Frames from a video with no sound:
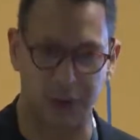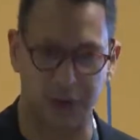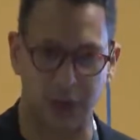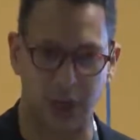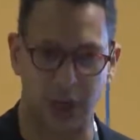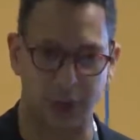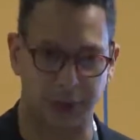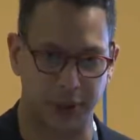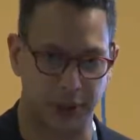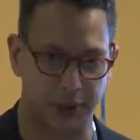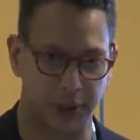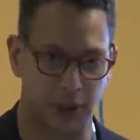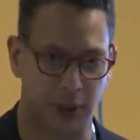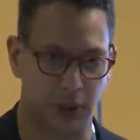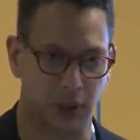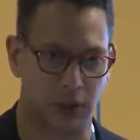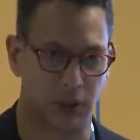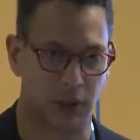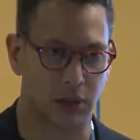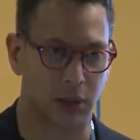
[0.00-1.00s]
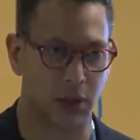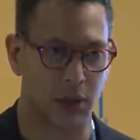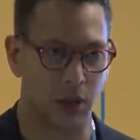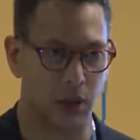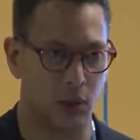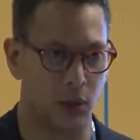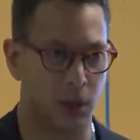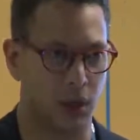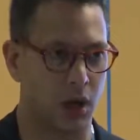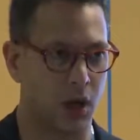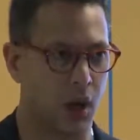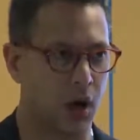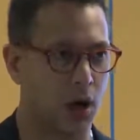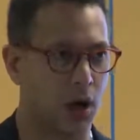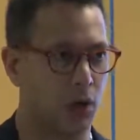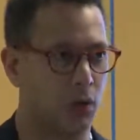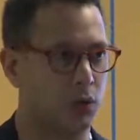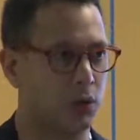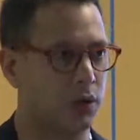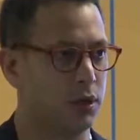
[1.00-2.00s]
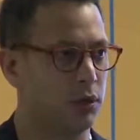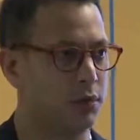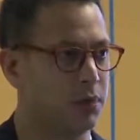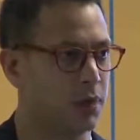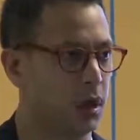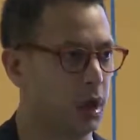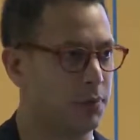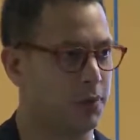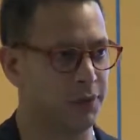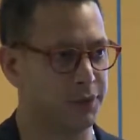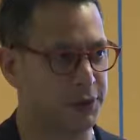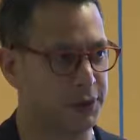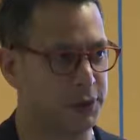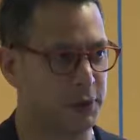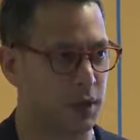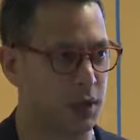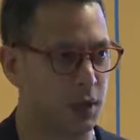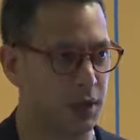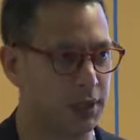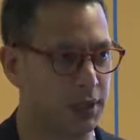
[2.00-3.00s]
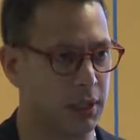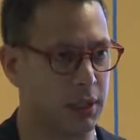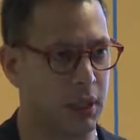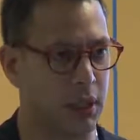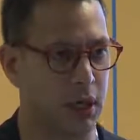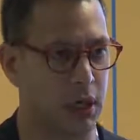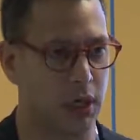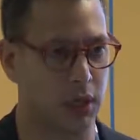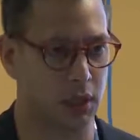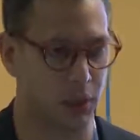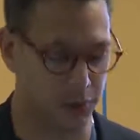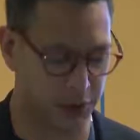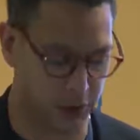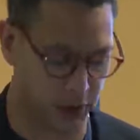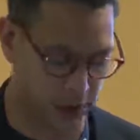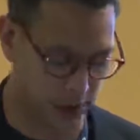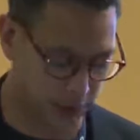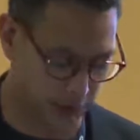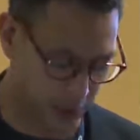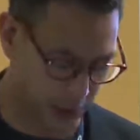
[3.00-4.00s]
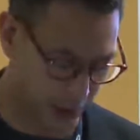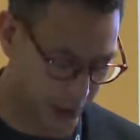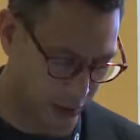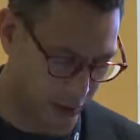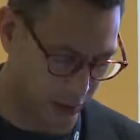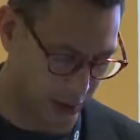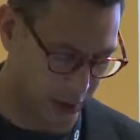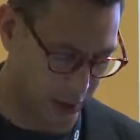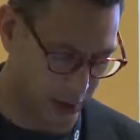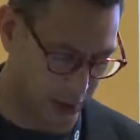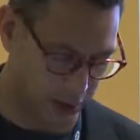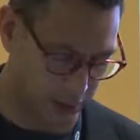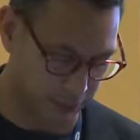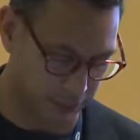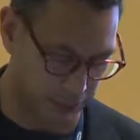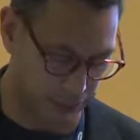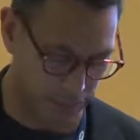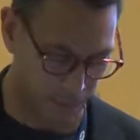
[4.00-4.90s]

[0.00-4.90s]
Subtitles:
types of things. We get a whole new type of society and an ecosystem being created.